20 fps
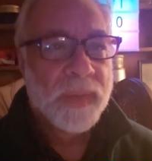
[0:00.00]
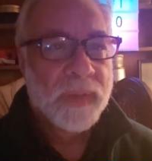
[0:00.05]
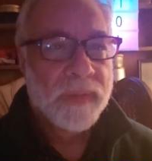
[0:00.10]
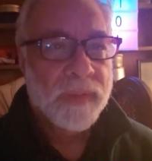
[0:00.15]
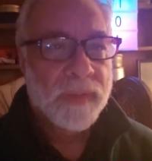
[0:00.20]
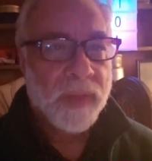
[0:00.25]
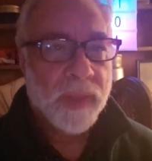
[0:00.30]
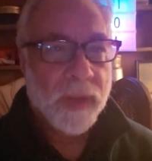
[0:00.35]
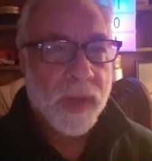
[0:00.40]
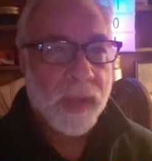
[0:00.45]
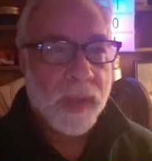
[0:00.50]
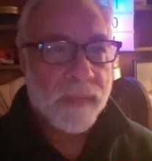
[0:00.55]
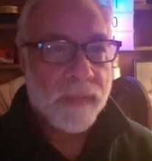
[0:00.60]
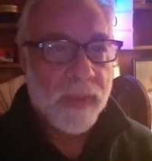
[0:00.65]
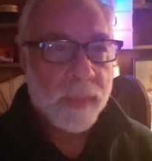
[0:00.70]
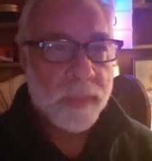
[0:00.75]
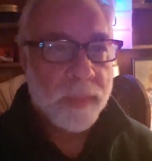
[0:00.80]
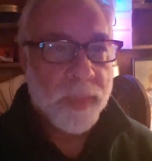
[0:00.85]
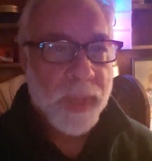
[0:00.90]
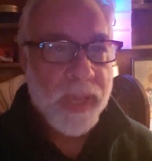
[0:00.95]
Philadelphia,
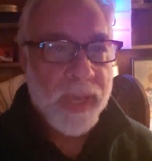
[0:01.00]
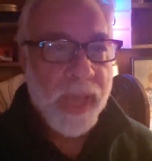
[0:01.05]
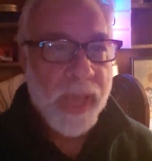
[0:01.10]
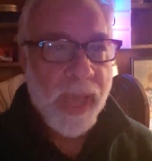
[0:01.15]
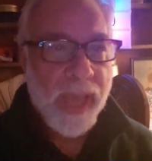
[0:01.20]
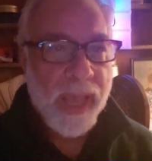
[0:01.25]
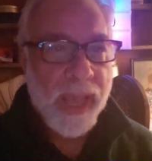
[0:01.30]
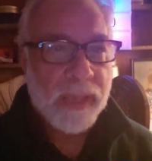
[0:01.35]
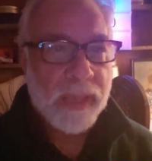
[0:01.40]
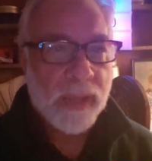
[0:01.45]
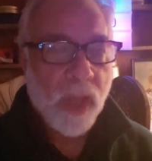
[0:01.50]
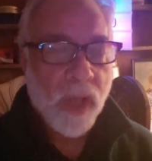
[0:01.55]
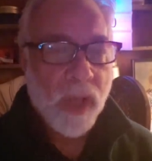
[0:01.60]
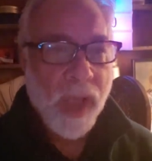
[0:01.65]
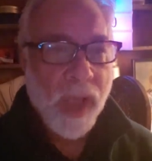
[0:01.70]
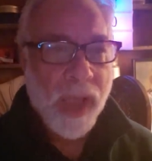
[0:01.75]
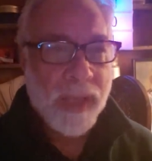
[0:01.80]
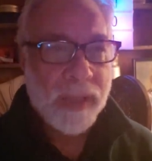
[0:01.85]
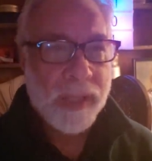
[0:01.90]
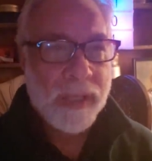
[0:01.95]
PA, Long
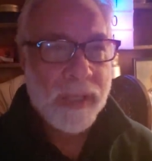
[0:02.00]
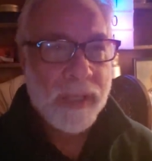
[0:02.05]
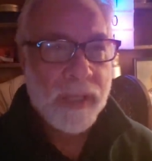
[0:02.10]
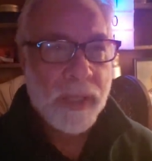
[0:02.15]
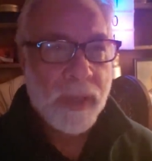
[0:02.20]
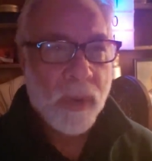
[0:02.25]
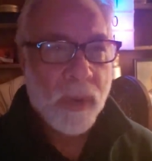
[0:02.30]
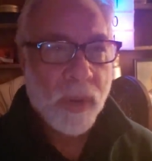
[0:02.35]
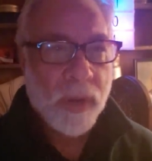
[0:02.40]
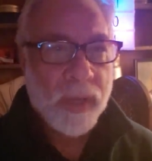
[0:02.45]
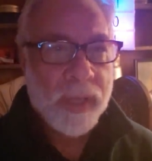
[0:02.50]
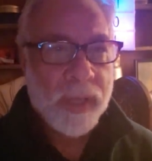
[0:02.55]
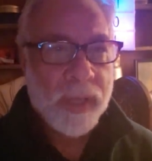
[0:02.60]
Island, New York